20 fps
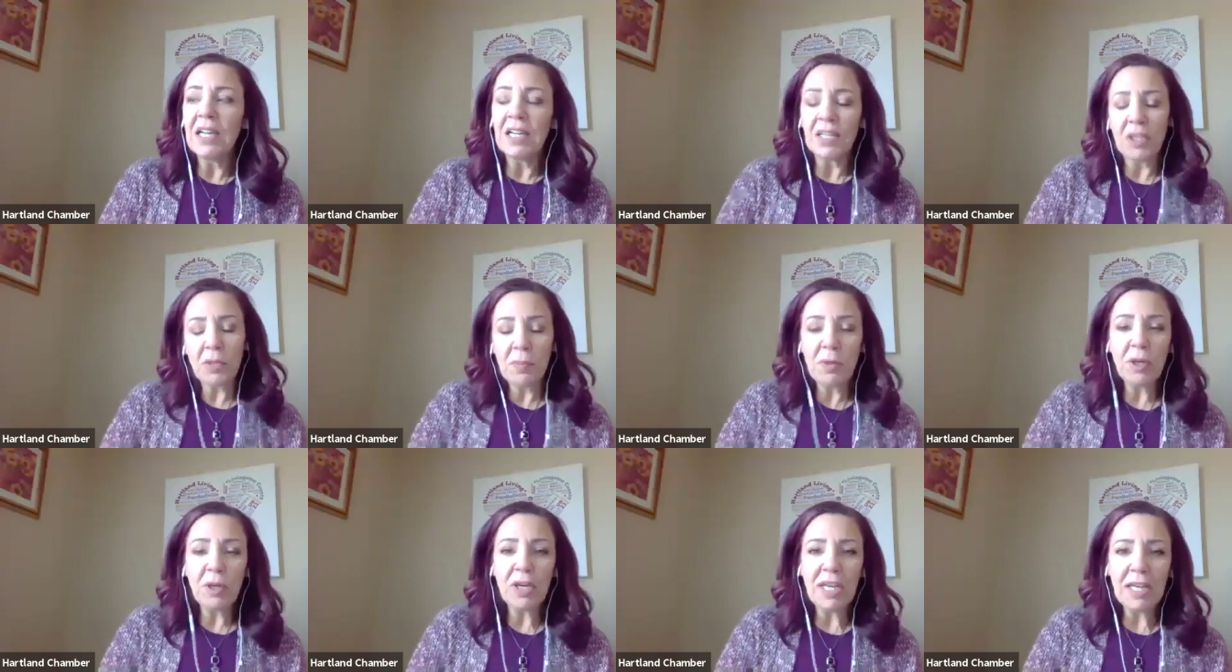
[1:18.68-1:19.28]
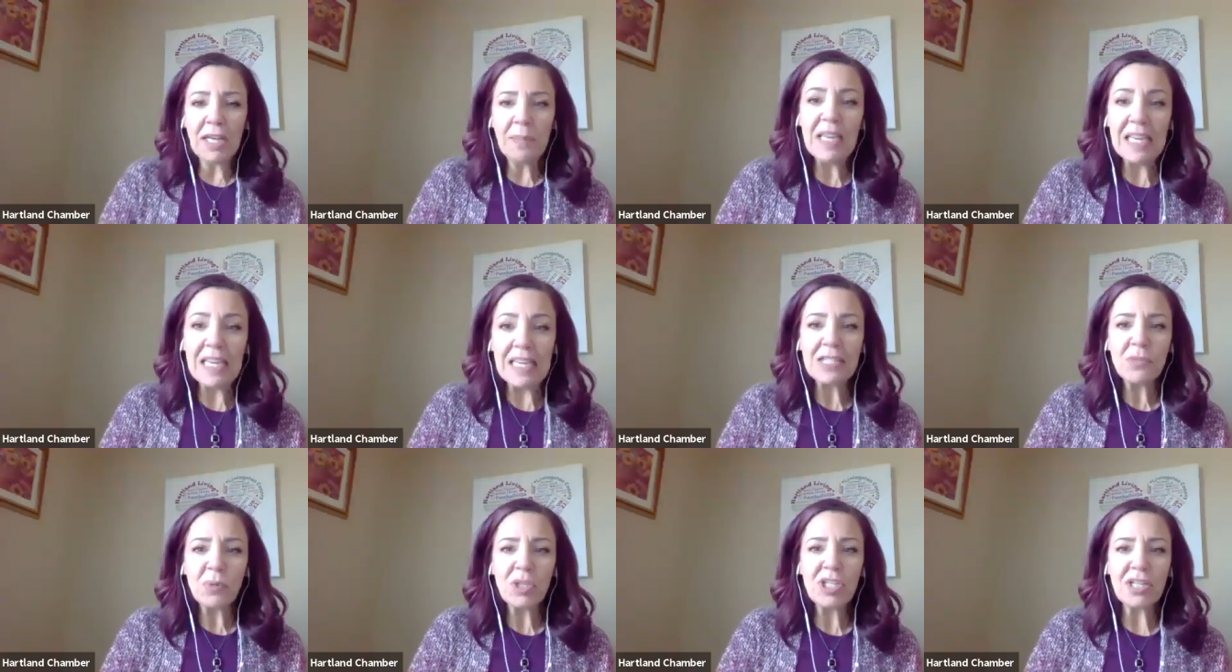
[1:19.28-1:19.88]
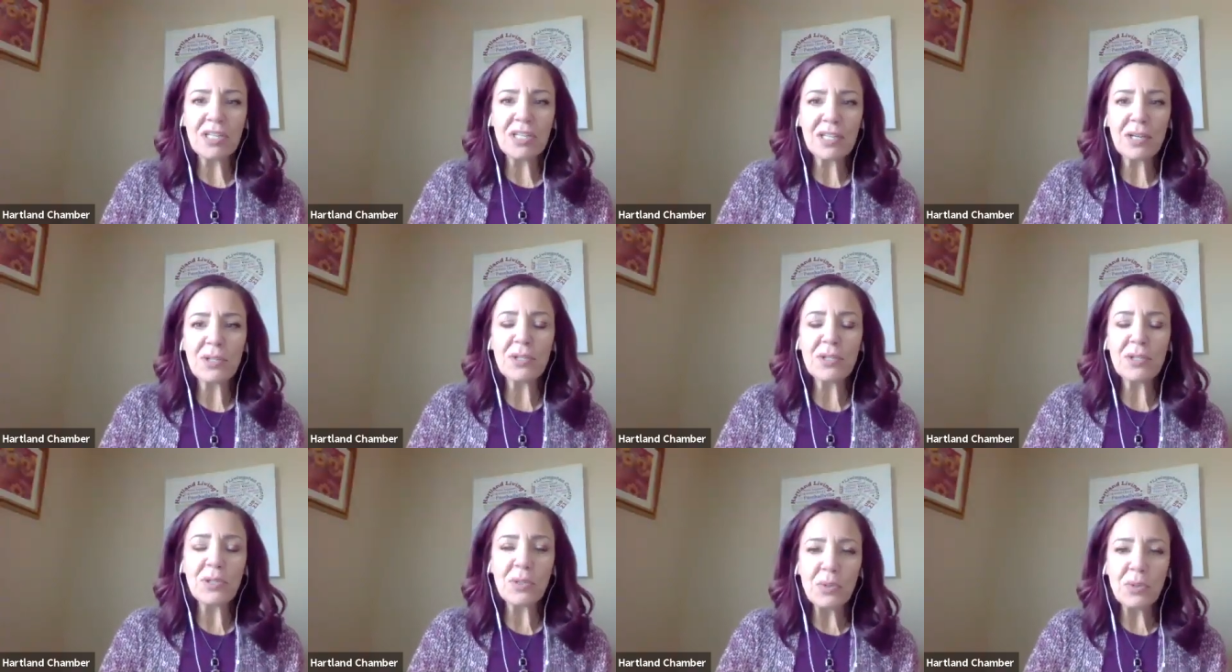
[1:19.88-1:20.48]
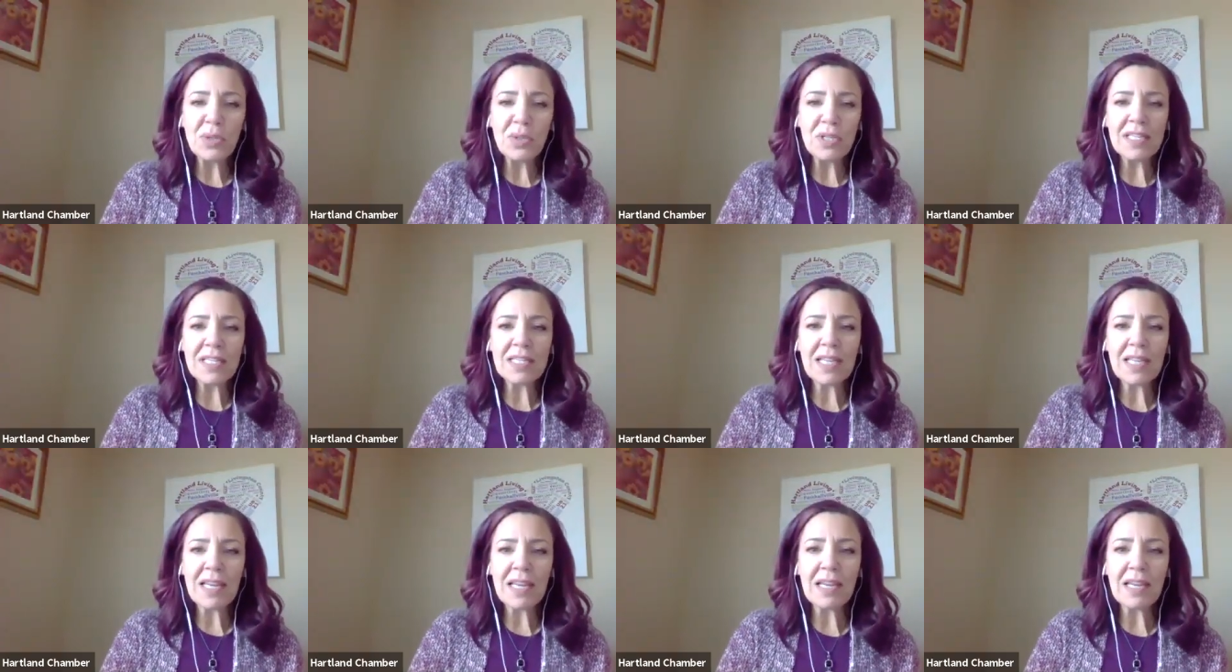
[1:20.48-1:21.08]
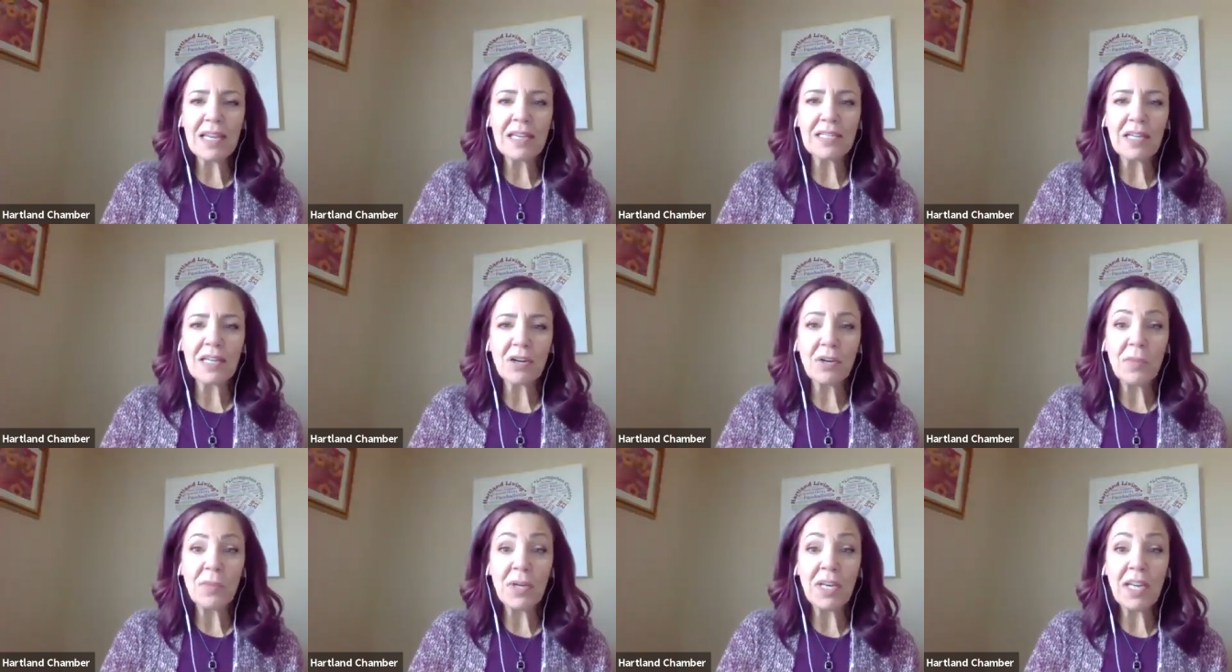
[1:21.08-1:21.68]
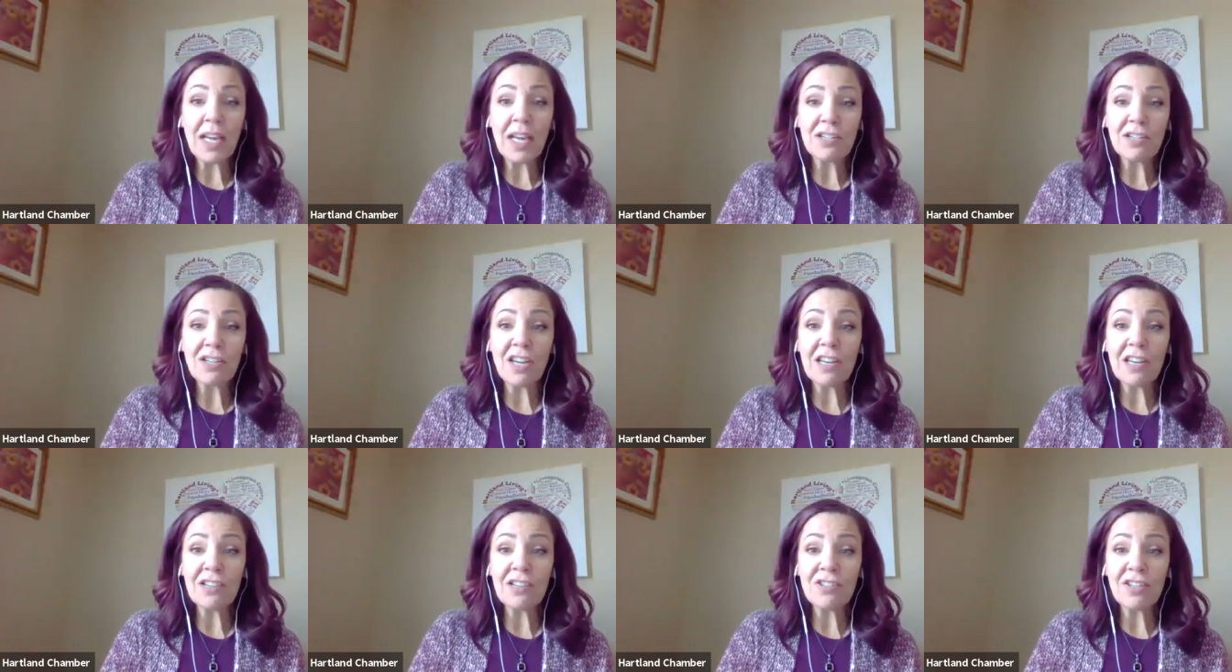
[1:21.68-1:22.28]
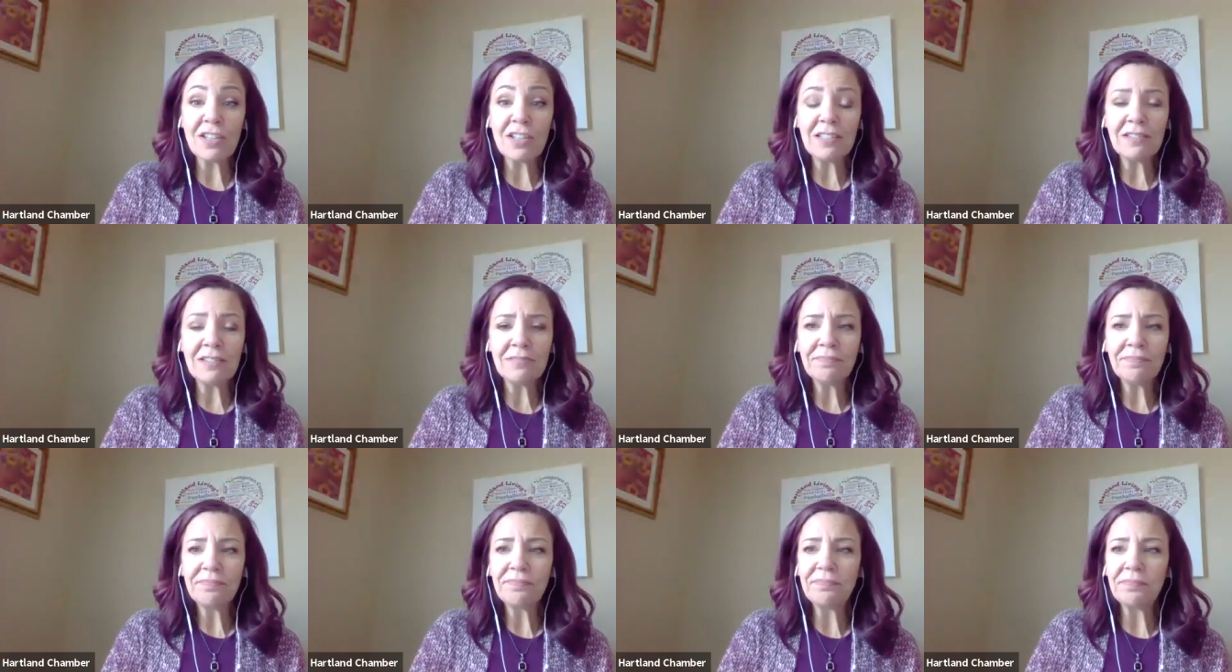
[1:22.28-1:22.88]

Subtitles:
community piece, which is our schools and our community education.